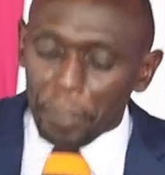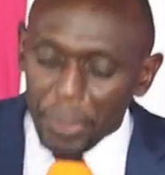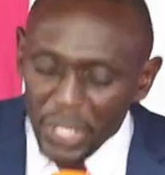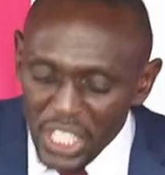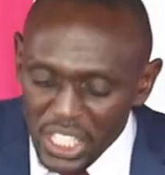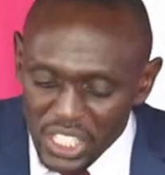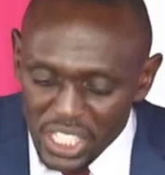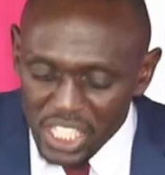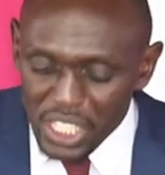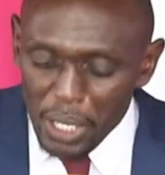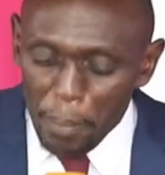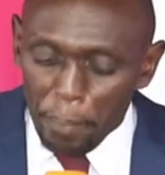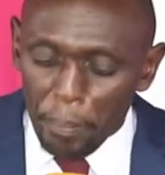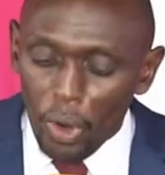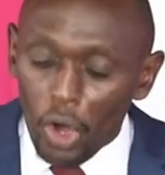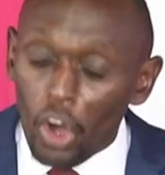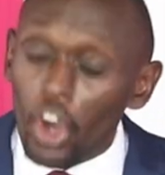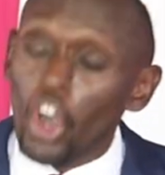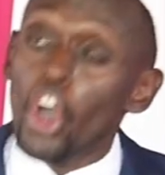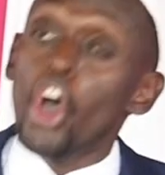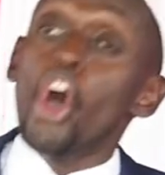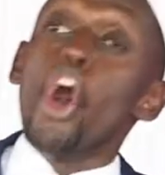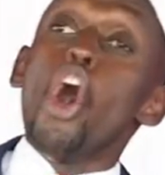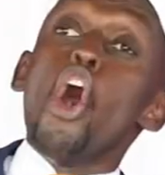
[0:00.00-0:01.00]

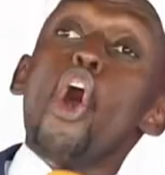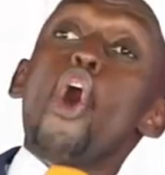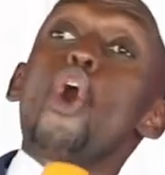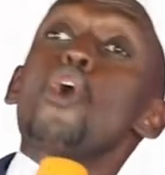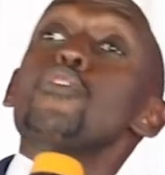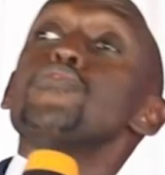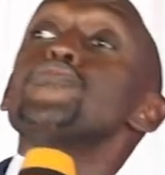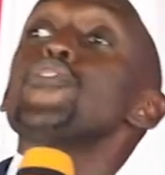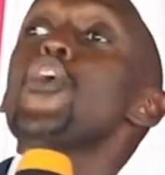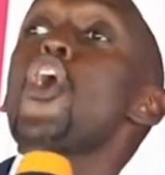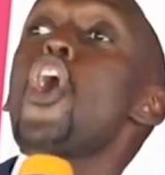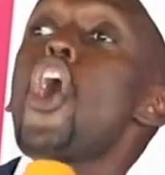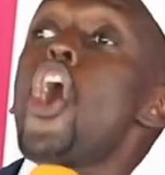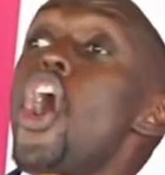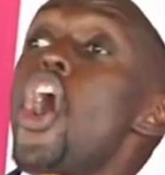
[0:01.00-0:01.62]
principle of